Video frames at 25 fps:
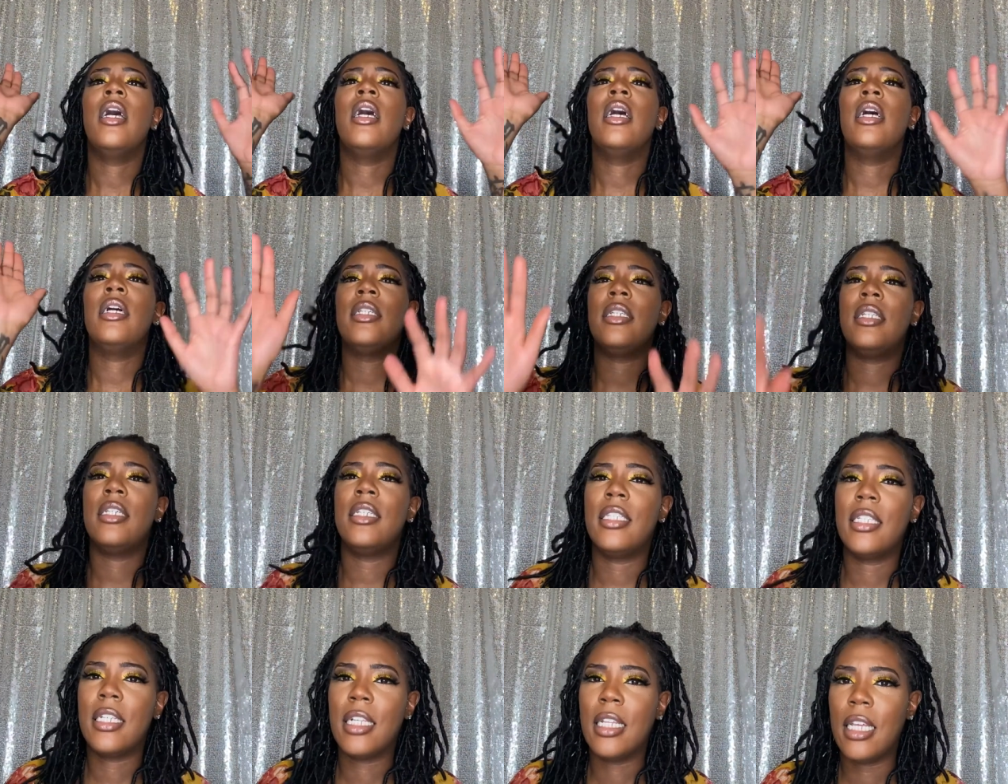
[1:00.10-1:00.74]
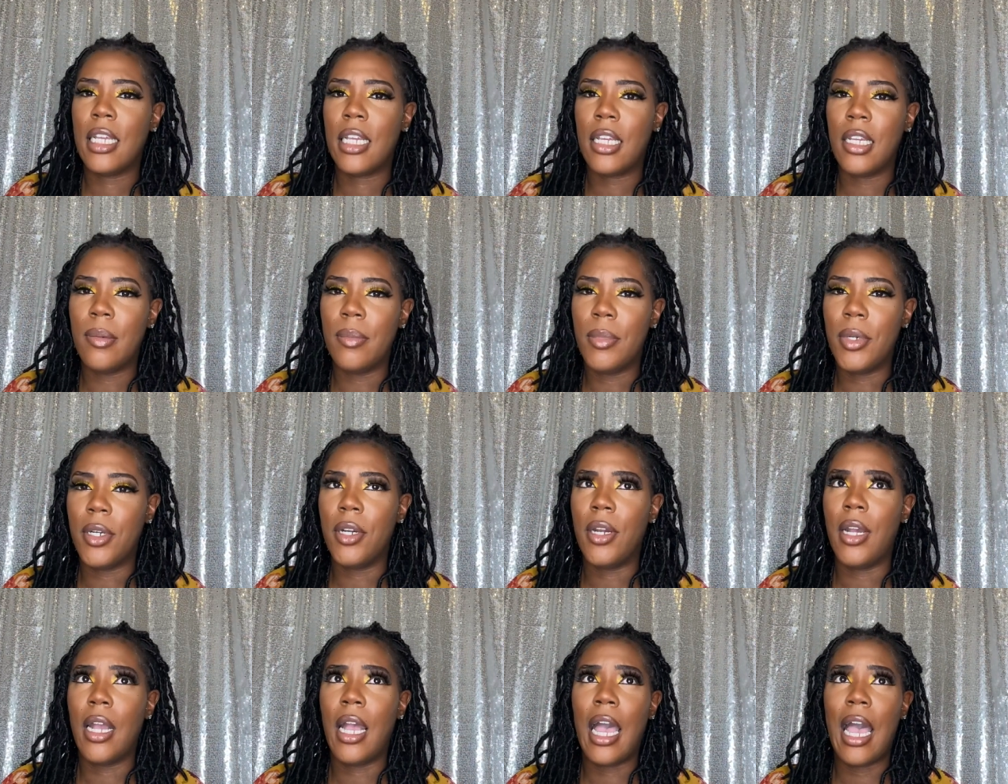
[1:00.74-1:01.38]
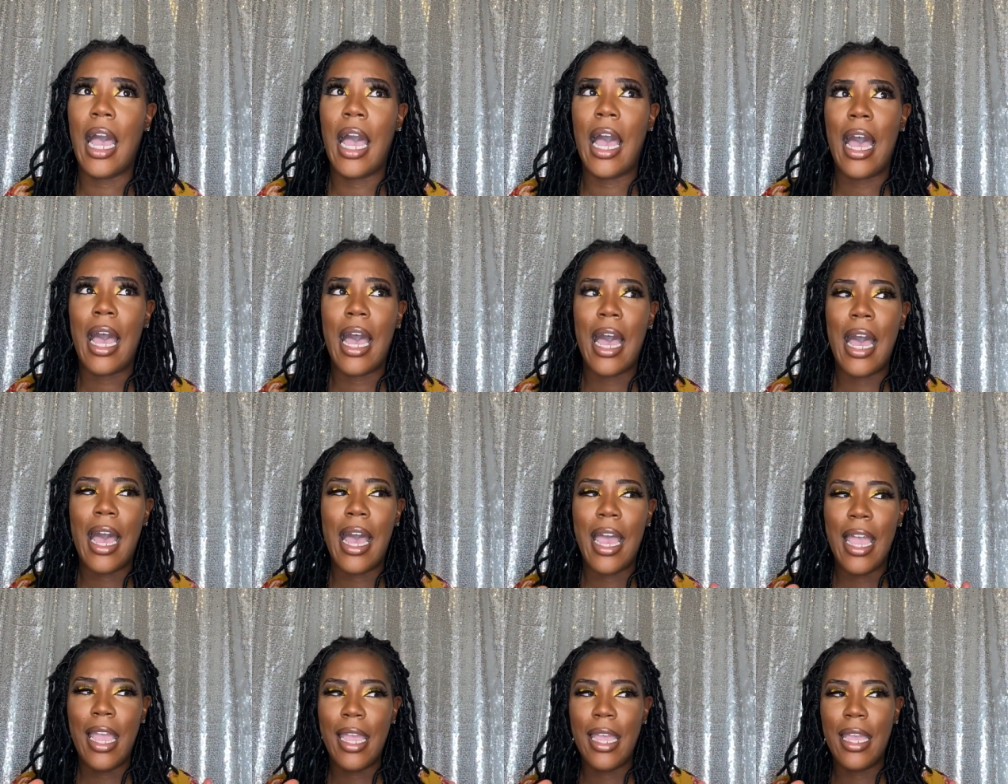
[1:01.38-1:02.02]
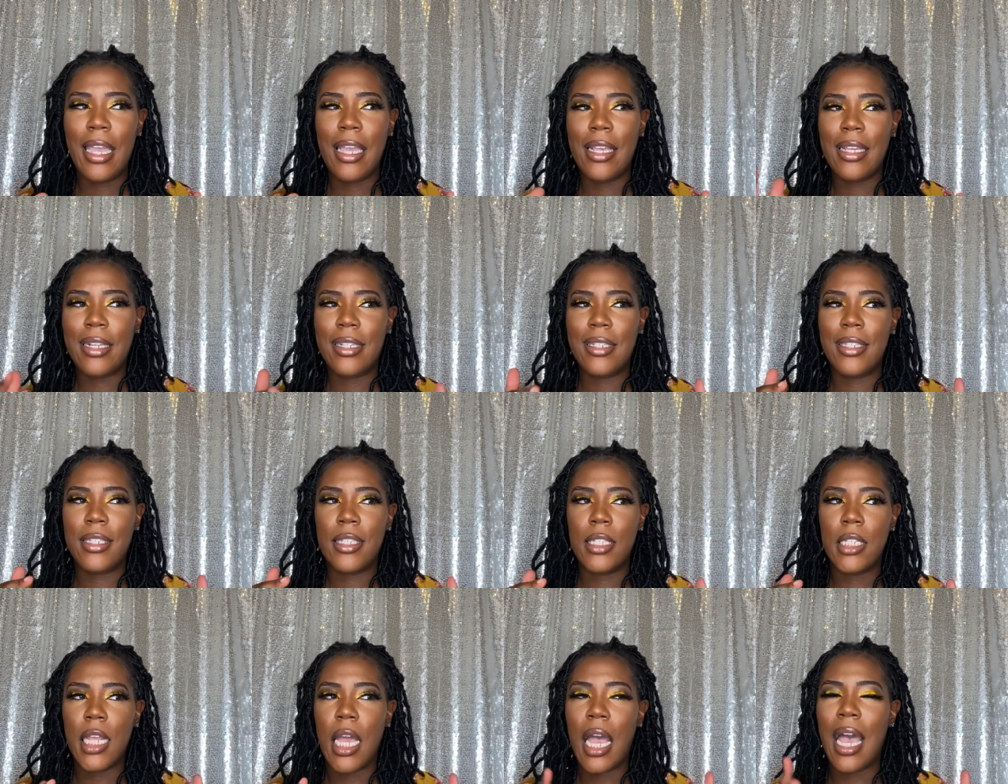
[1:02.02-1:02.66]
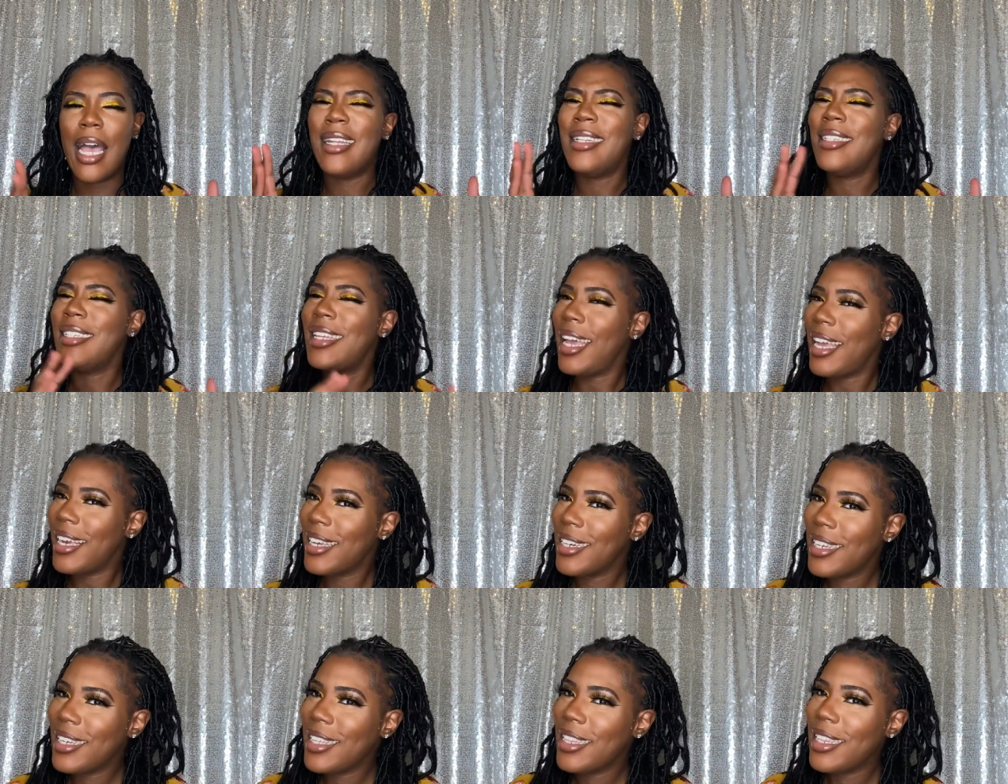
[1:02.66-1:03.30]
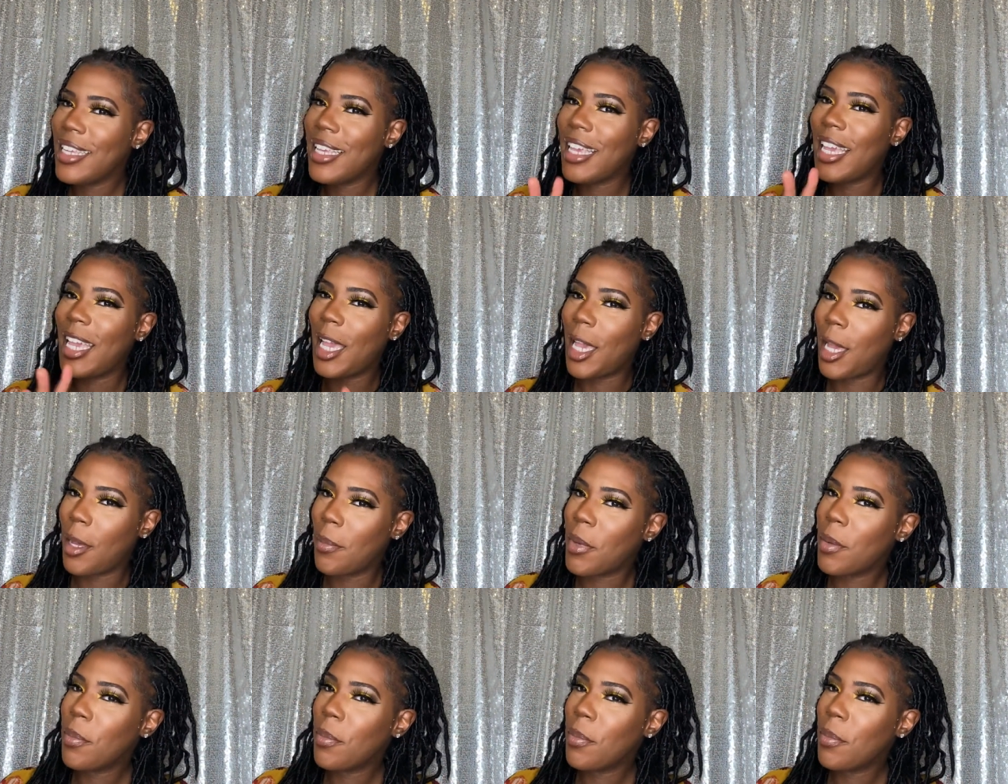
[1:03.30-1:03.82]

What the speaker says: disclaimer, I technically am a